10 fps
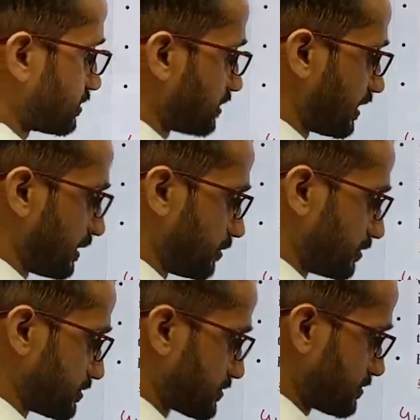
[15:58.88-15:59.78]
are the
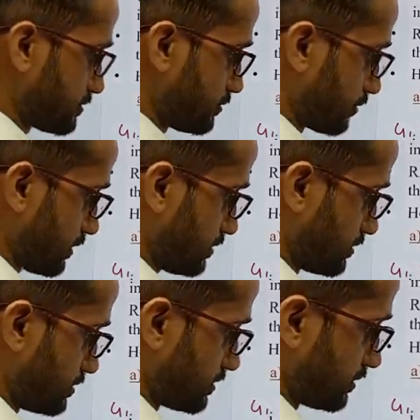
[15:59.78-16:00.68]
liabilities. Okay,
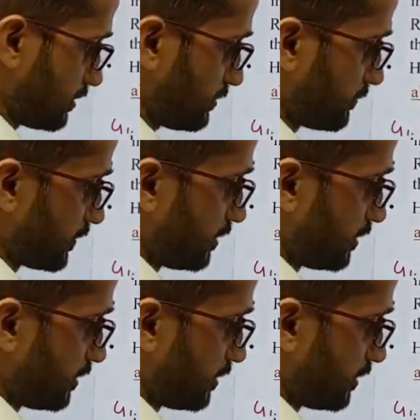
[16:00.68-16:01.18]
these are the